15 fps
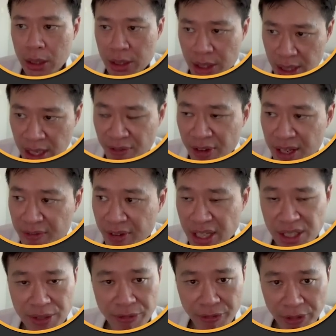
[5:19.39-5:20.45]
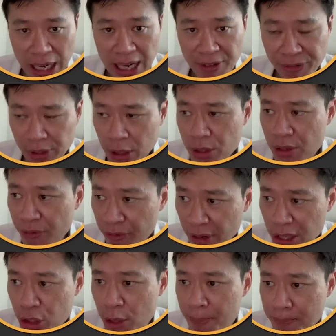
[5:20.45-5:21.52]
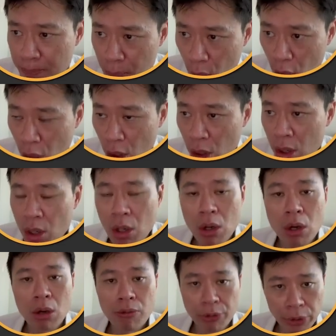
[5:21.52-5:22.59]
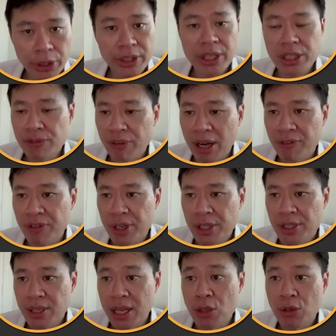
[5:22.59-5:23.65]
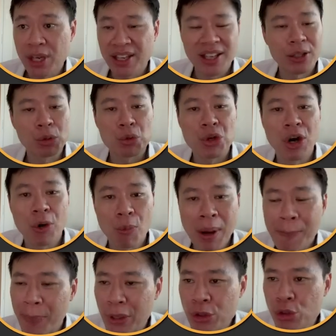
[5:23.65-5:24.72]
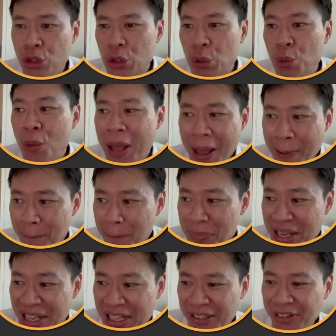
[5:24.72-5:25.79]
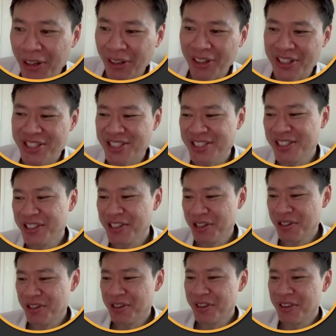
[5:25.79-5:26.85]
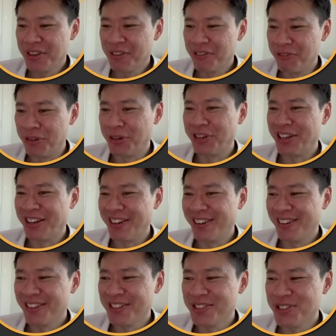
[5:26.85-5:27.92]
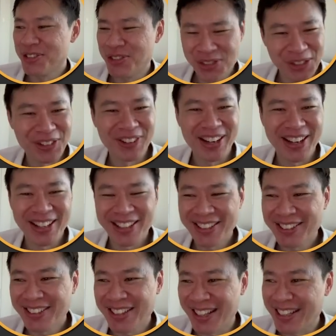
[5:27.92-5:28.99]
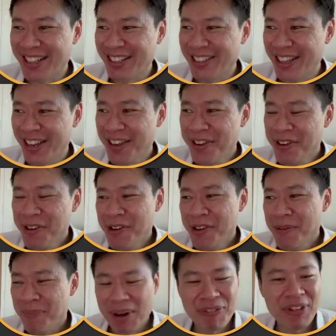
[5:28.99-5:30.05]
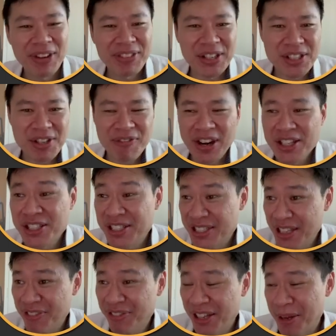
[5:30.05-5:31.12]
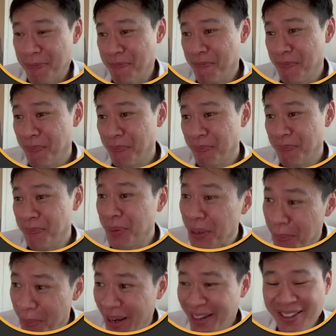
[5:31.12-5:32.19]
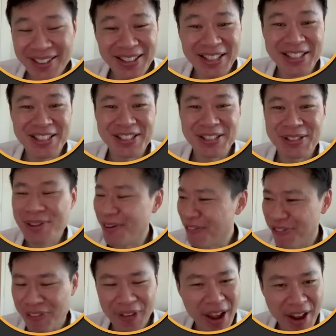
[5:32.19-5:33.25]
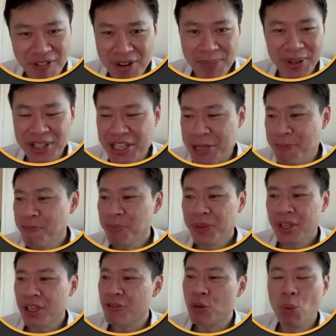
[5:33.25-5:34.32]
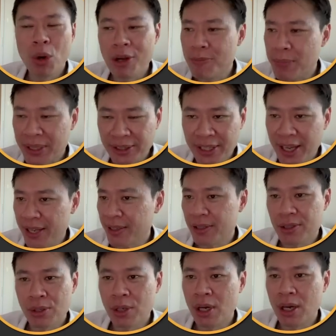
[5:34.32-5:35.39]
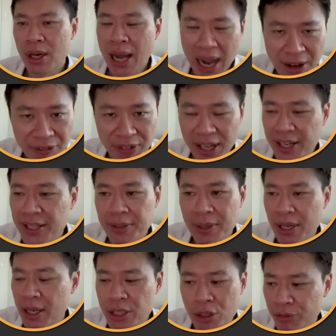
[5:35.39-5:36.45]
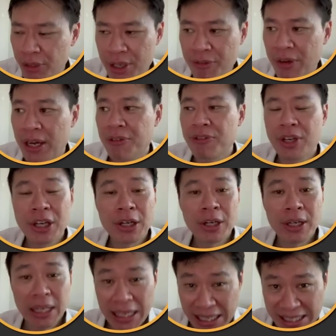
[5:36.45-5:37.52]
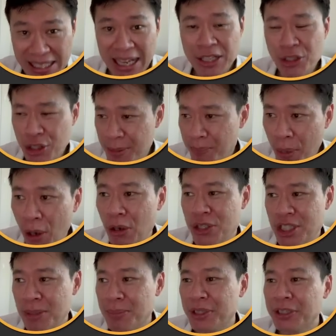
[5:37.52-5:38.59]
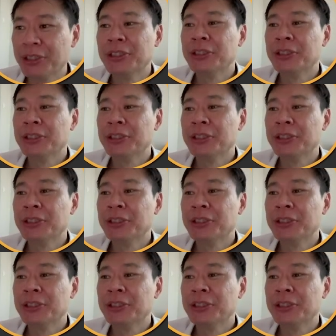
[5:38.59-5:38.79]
save and invest 5,500 more for the next 5 years, and you can get to your $1.32 million. Voila. Shook, right? Can get there. But 5,500 saved up per month is not for everybody. If you work in big tech, you're high flying, age of 35, it's actually possible.